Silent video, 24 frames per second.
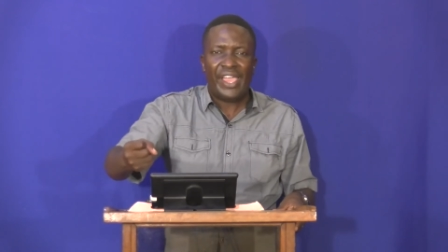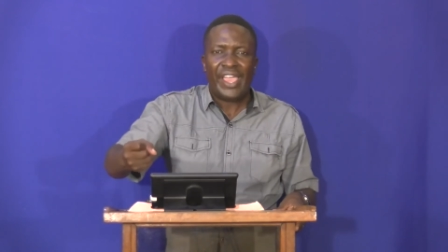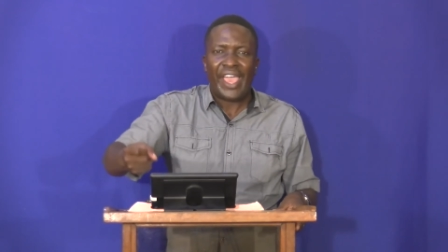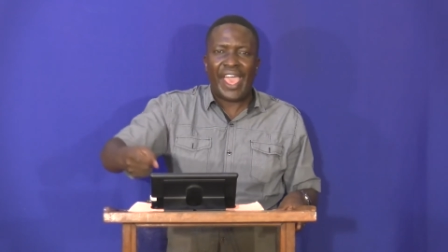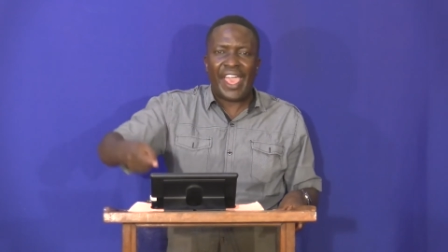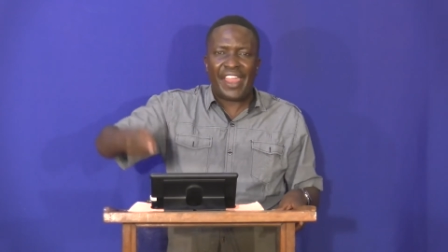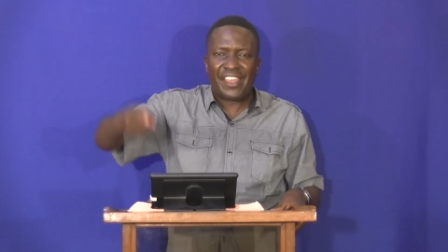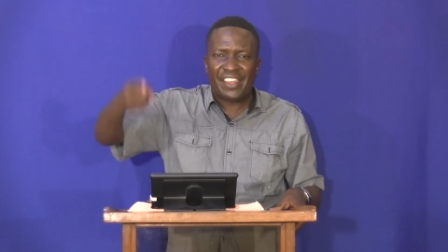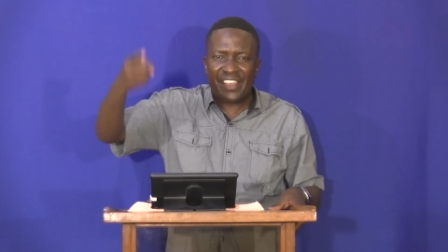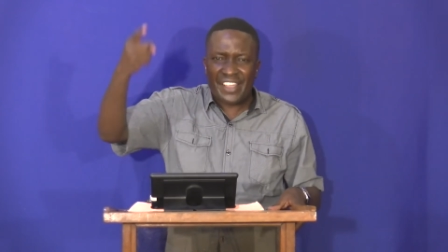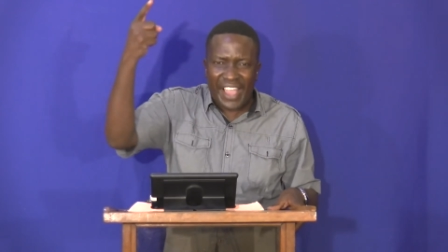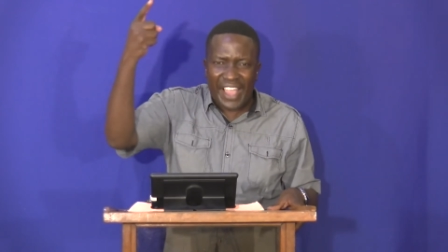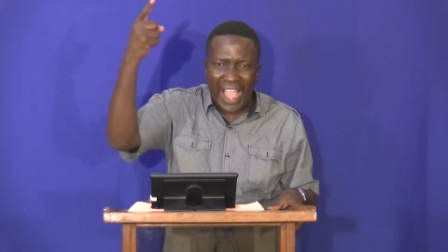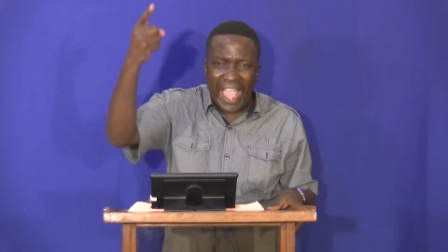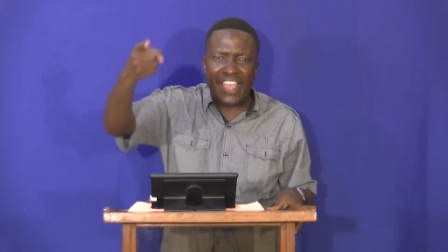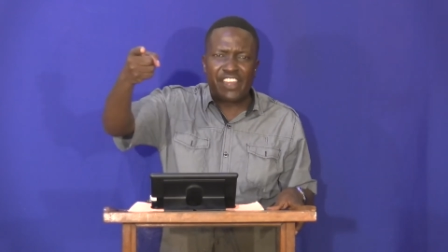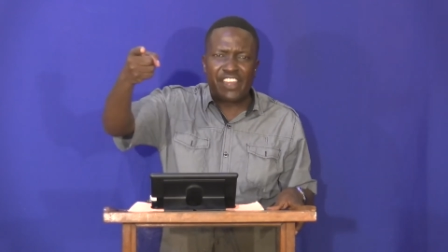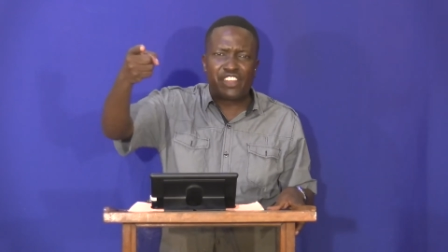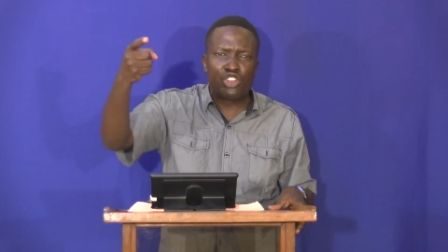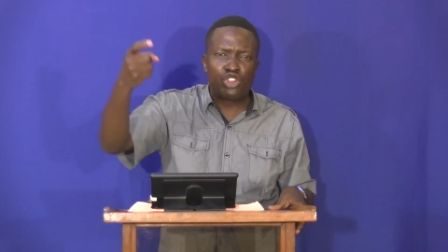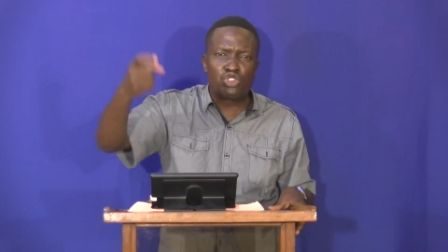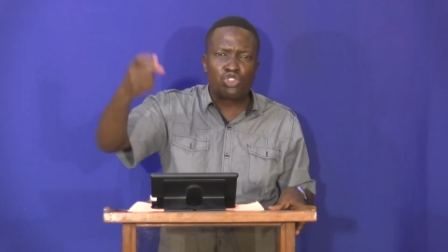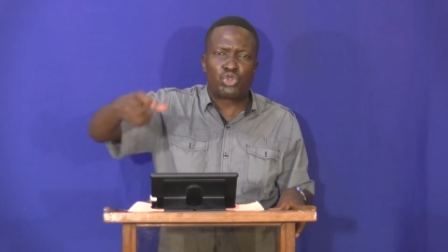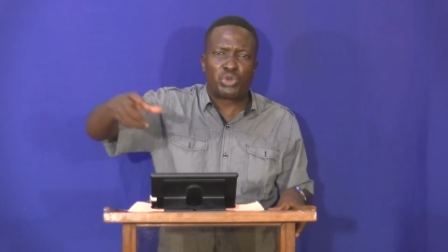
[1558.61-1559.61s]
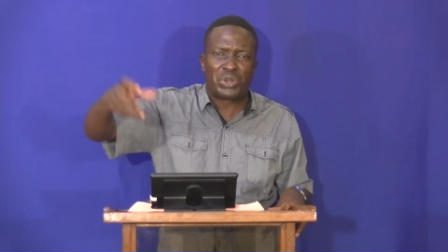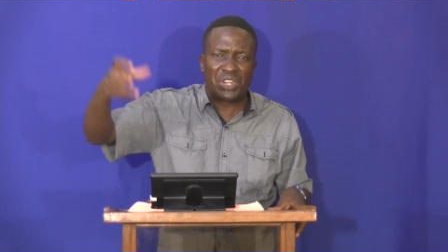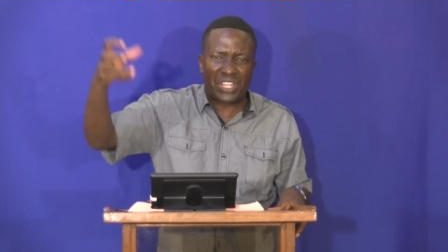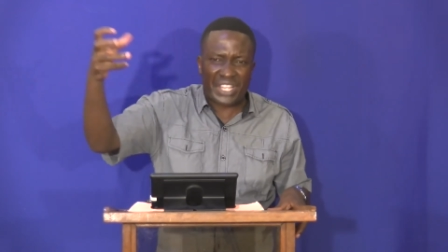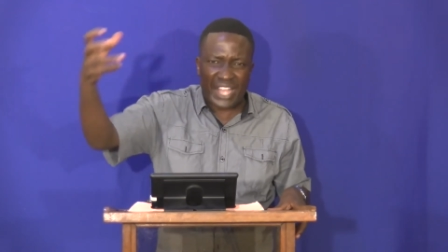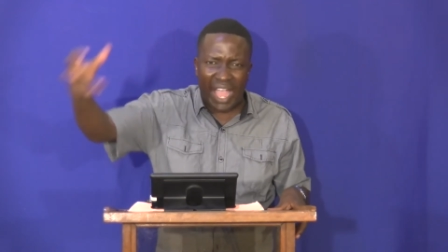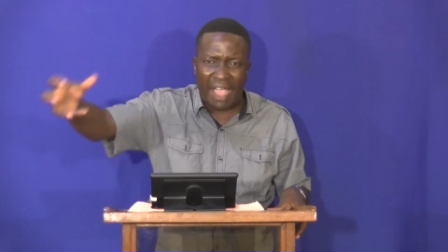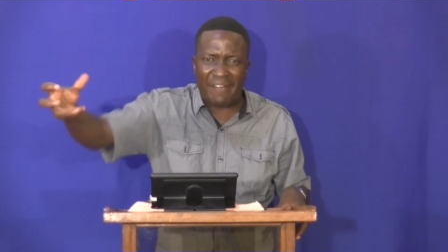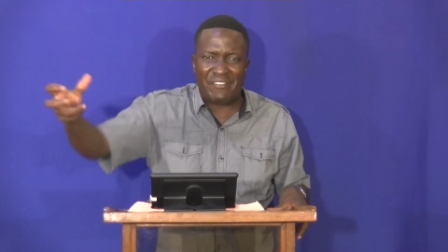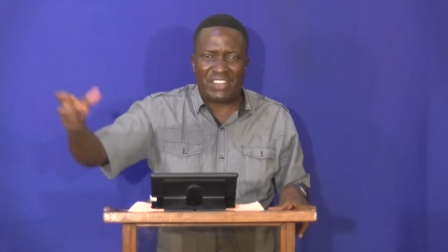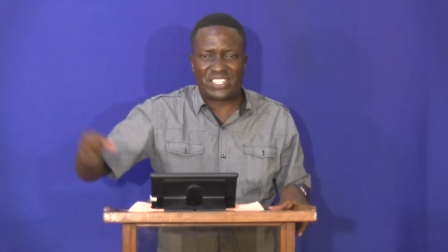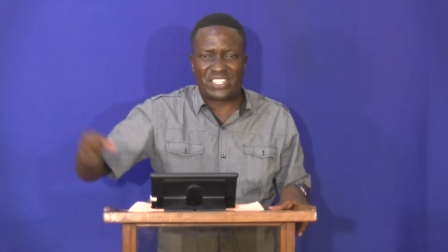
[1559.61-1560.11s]
and guide you to
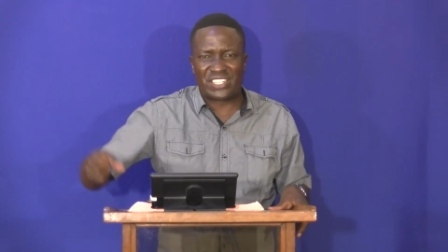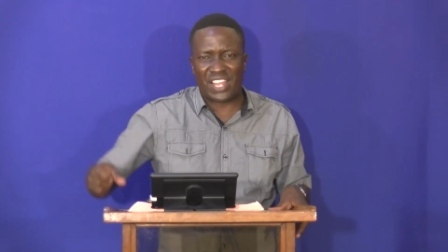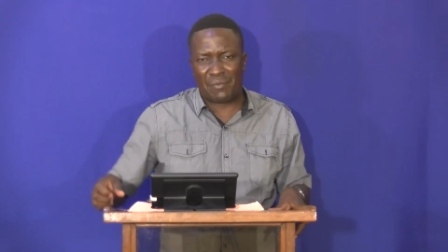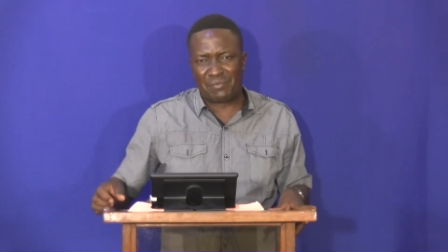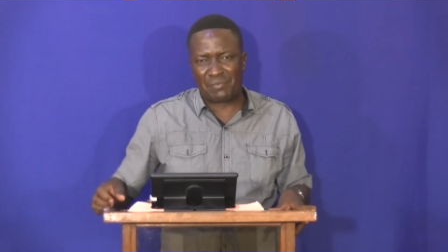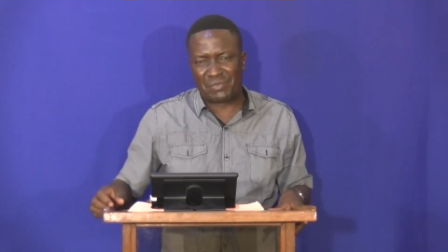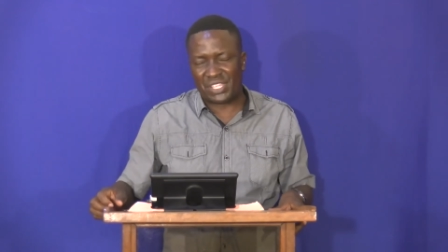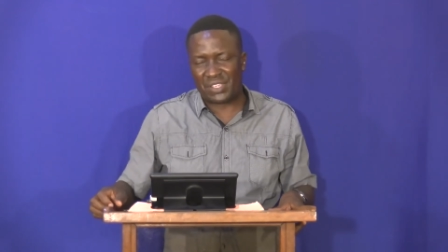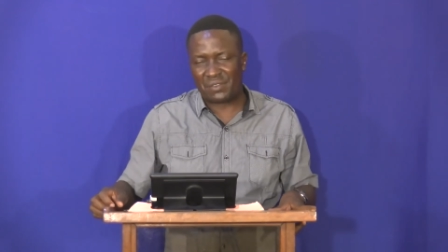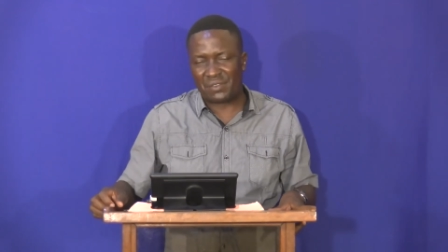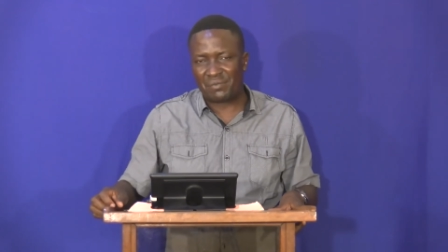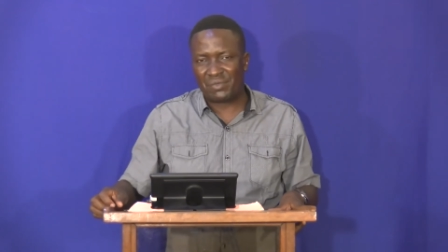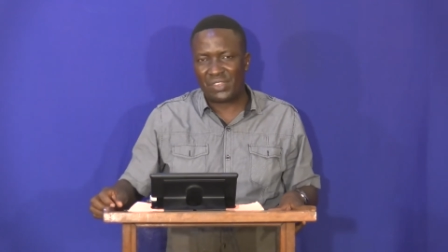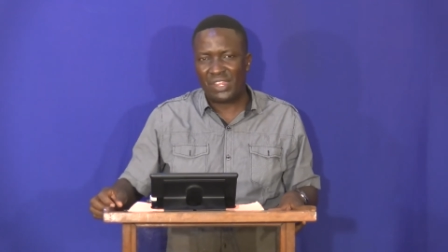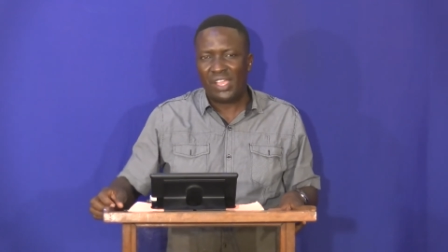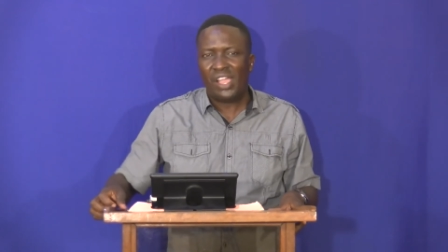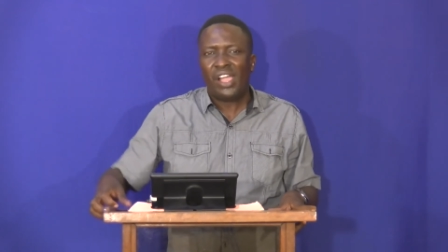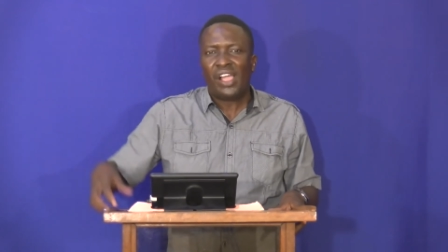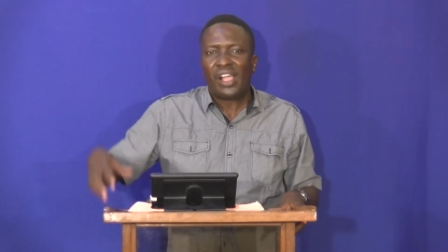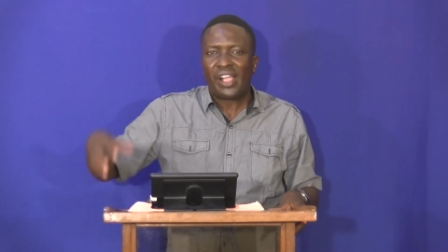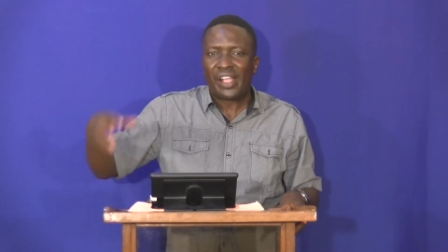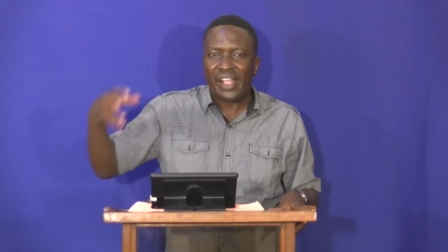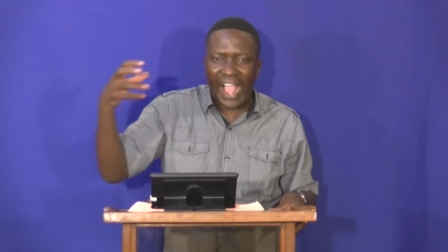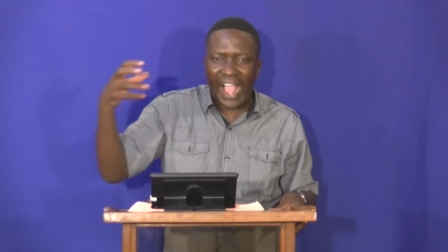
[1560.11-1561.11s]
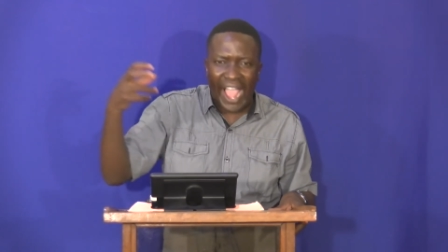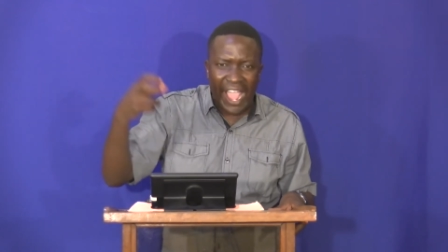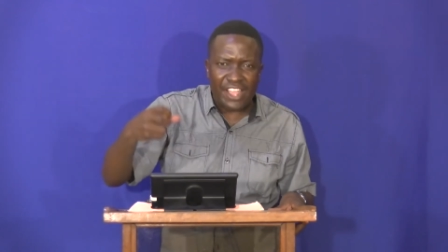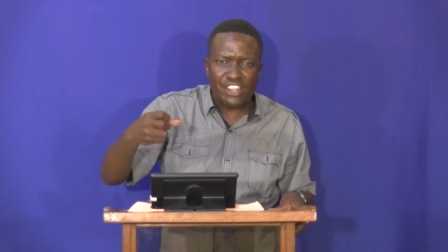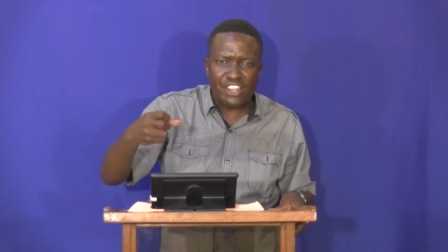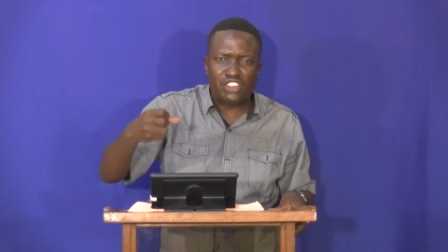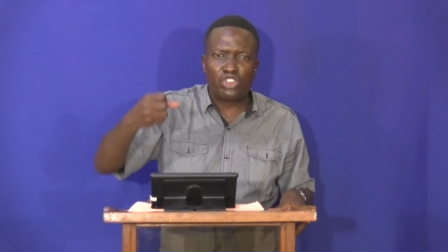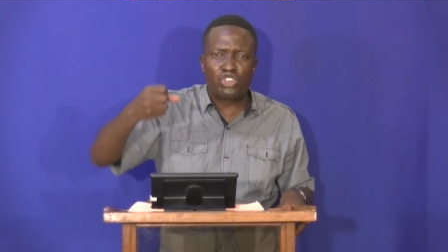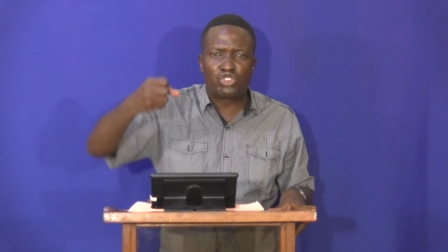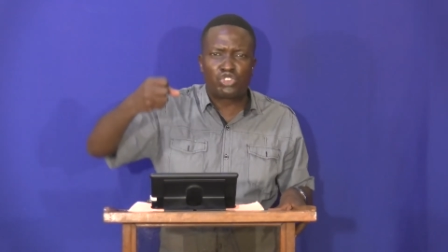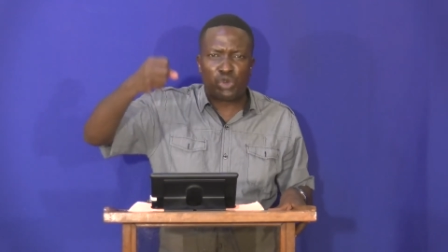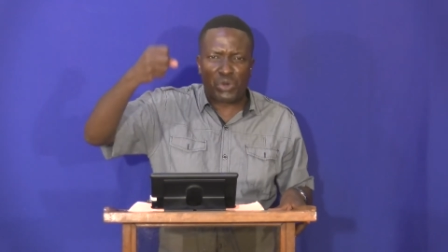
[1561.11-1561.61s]
recover something. Guide
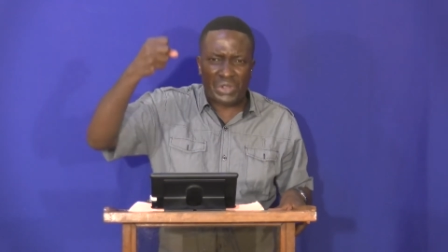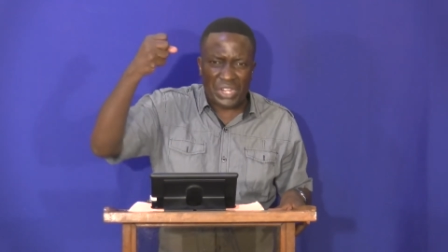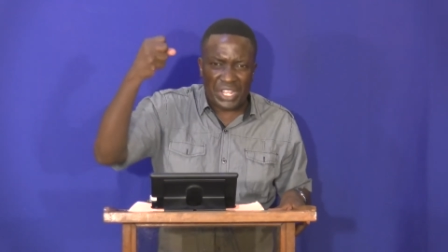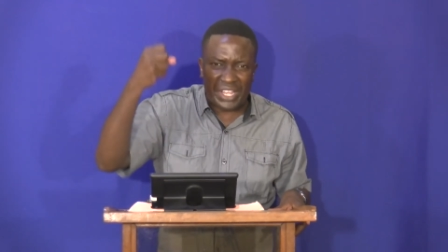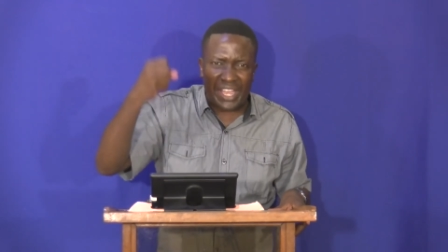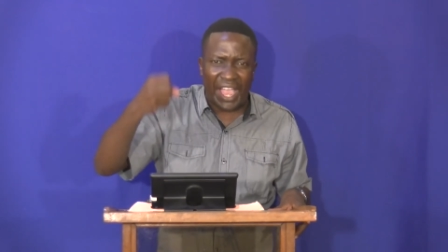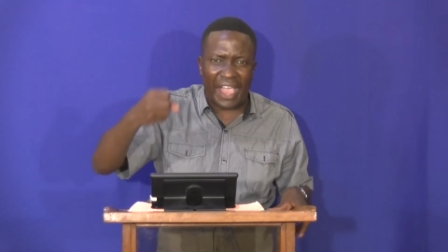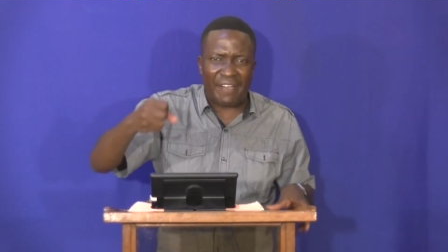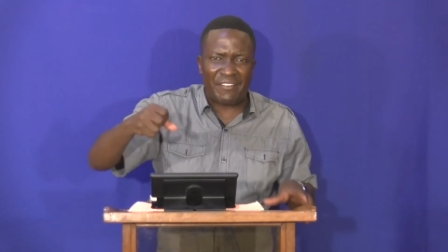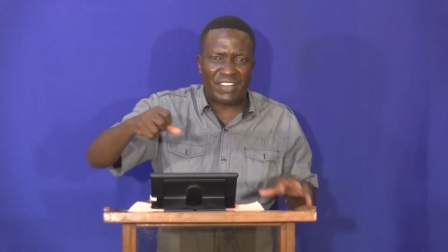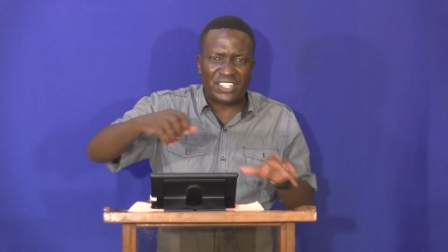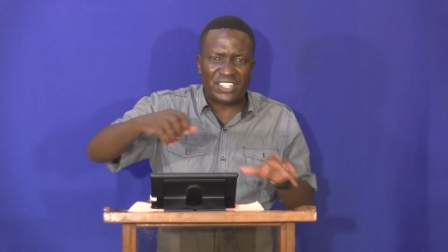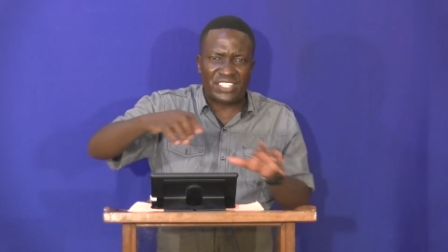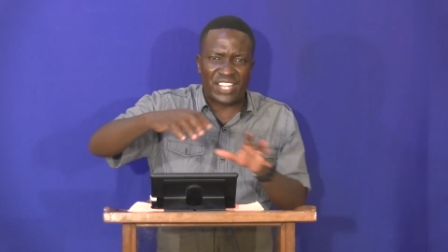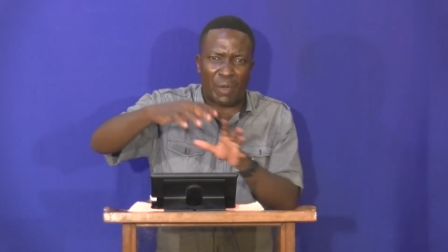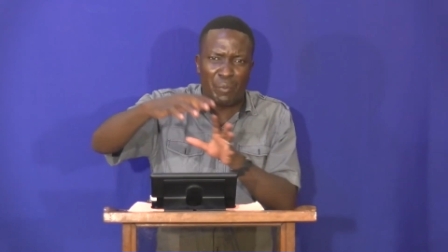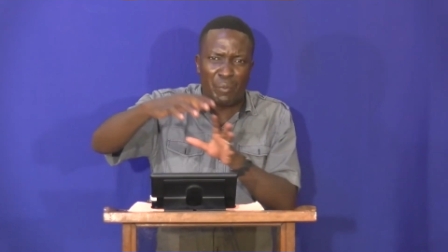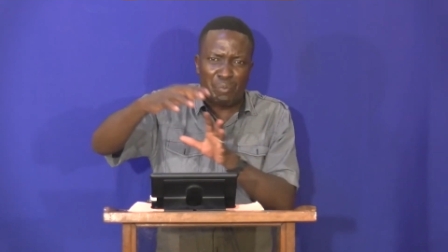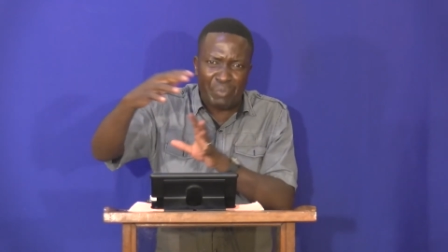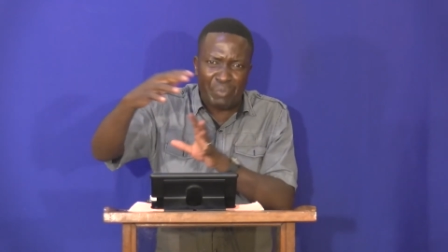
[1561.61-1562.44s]
you to recover some